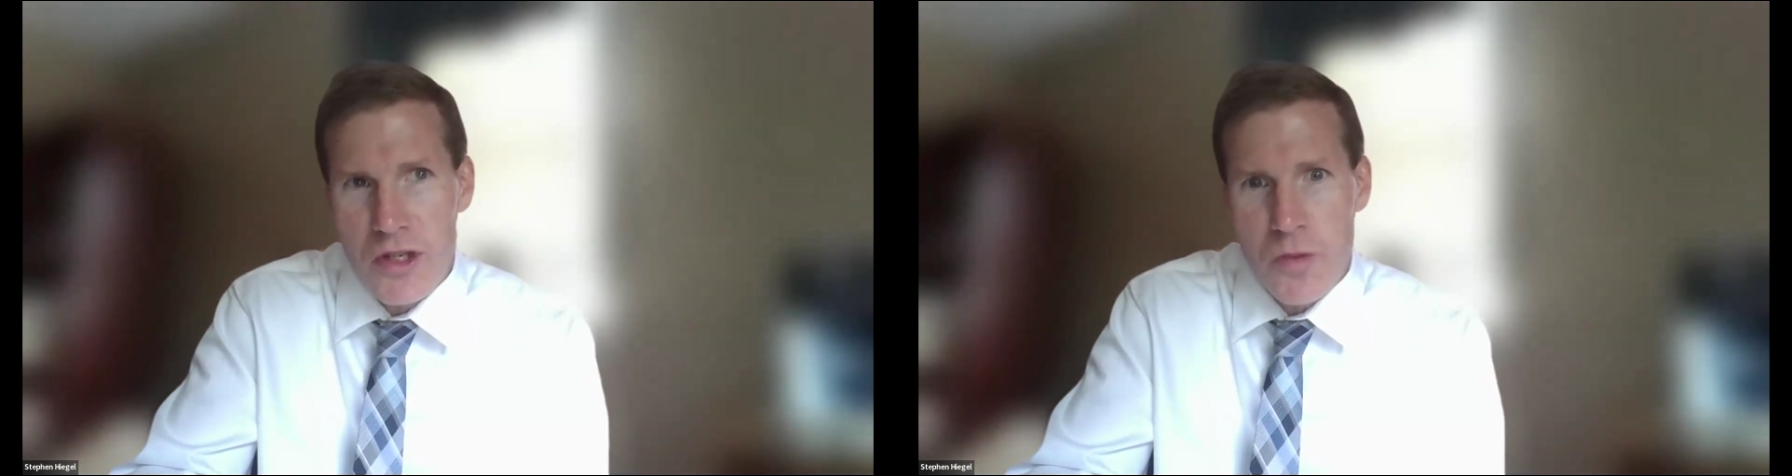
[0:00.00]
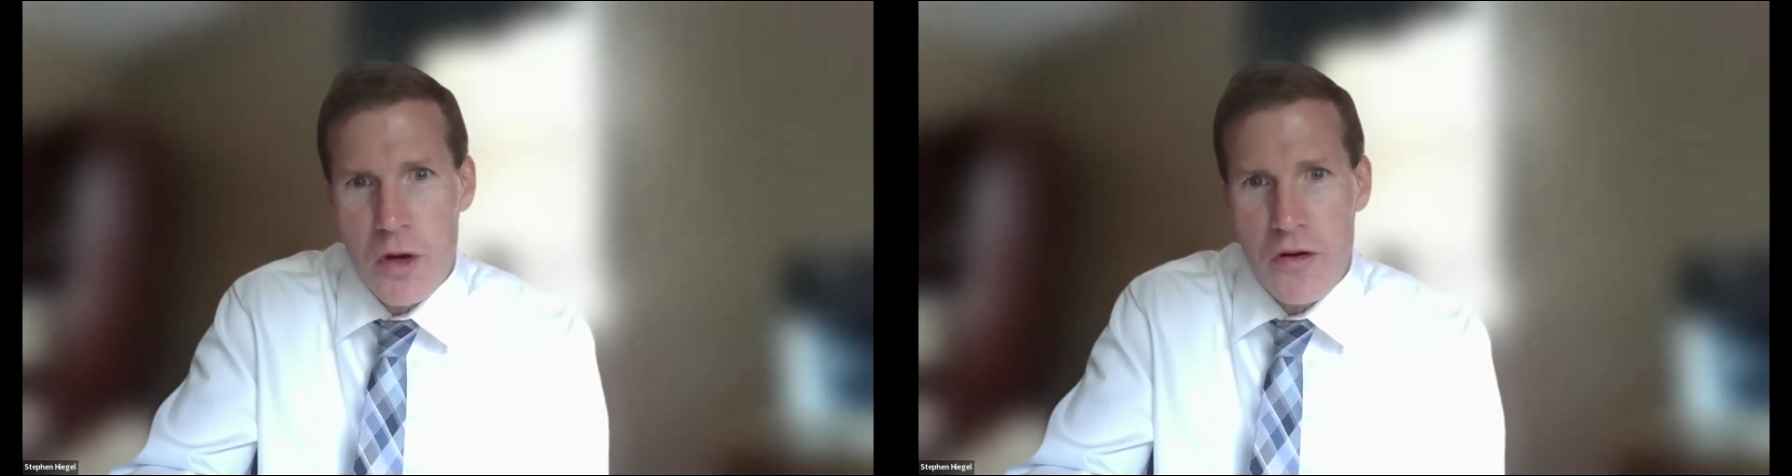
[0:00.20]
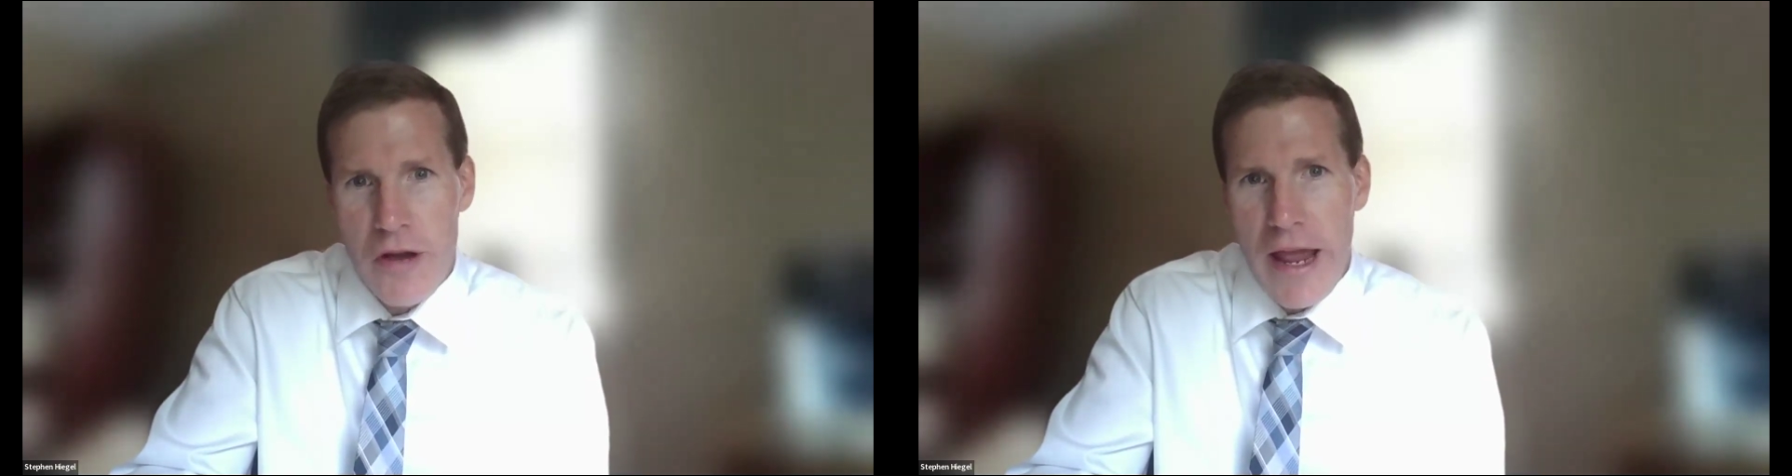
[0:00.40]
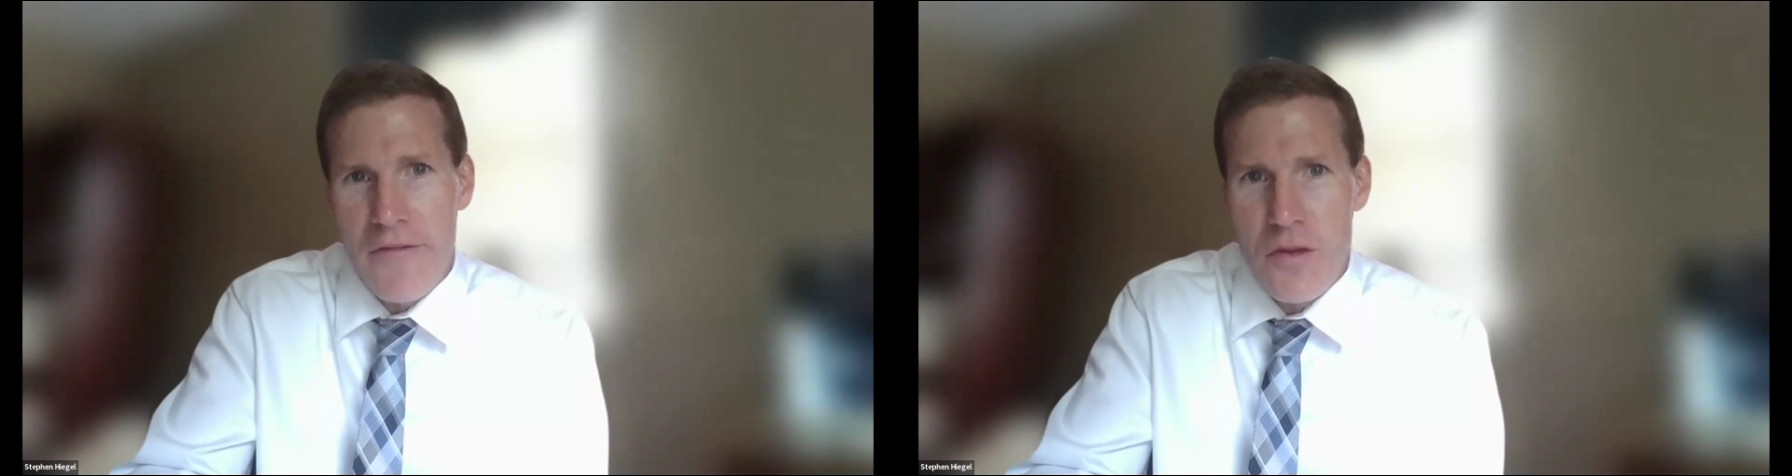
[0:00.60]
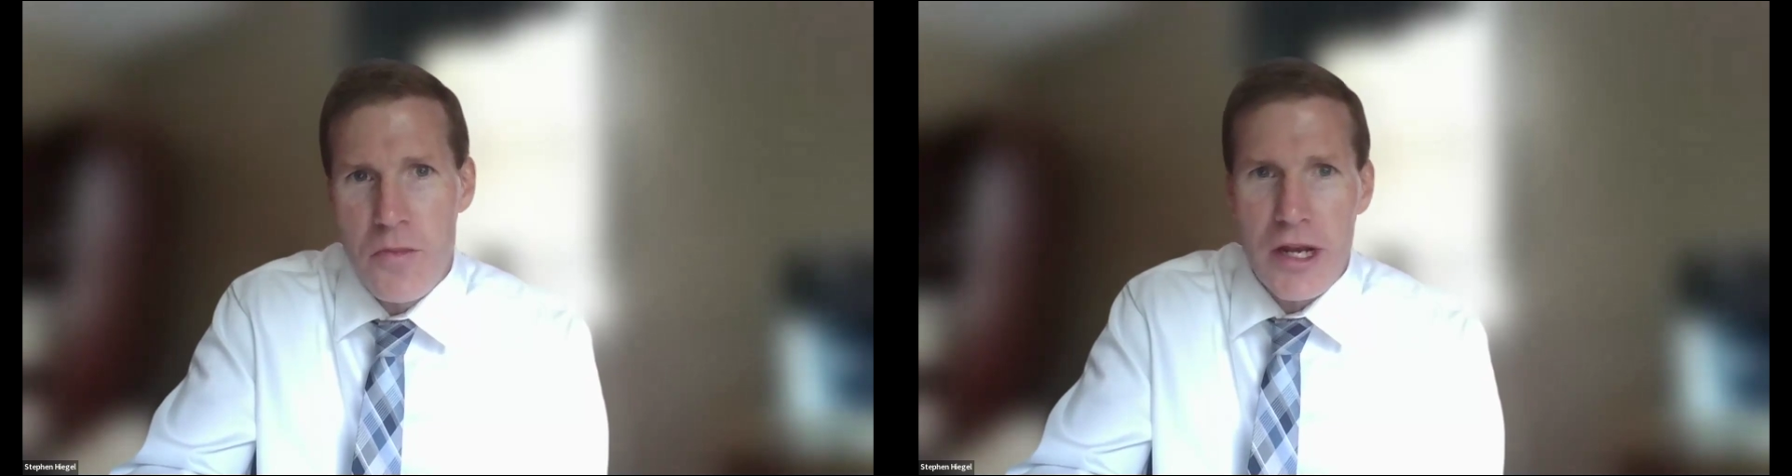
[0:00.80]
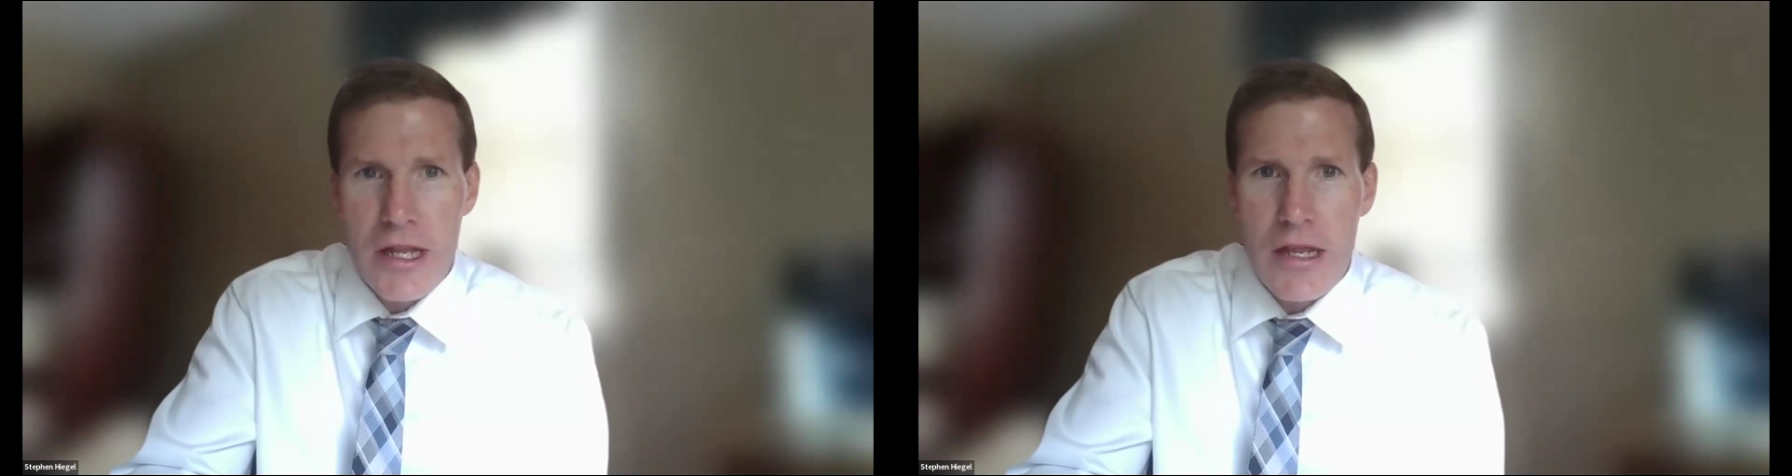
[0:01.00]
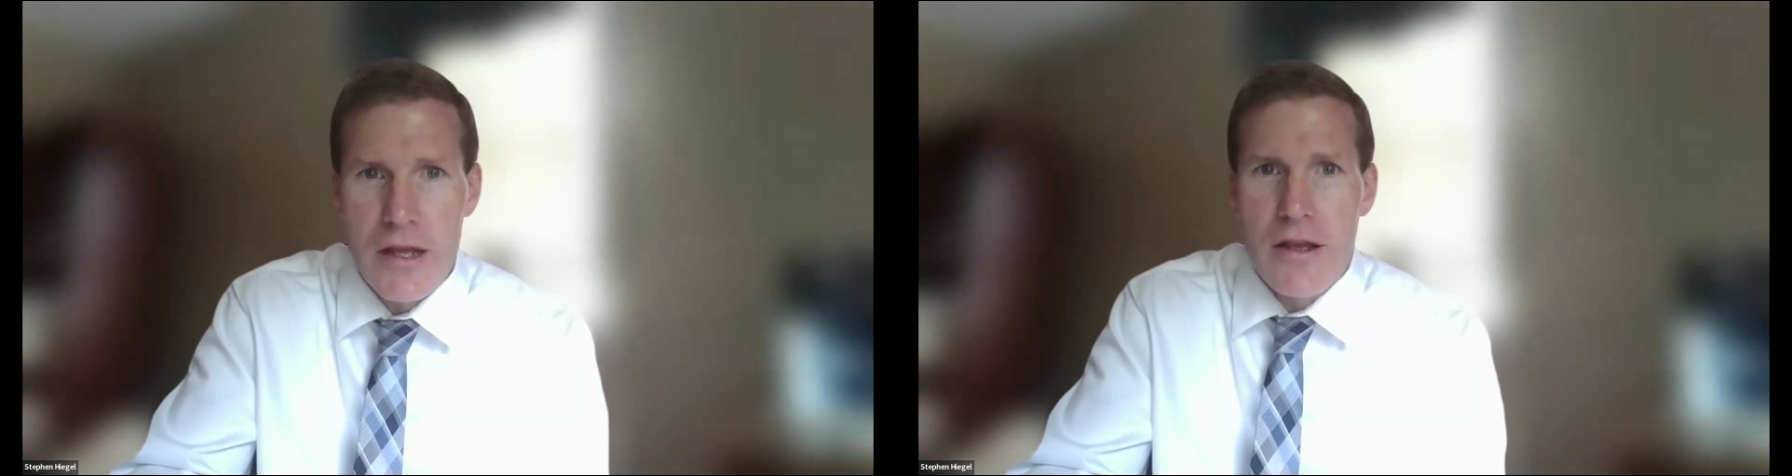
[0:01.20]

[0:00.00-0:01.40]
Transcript: partner, everybody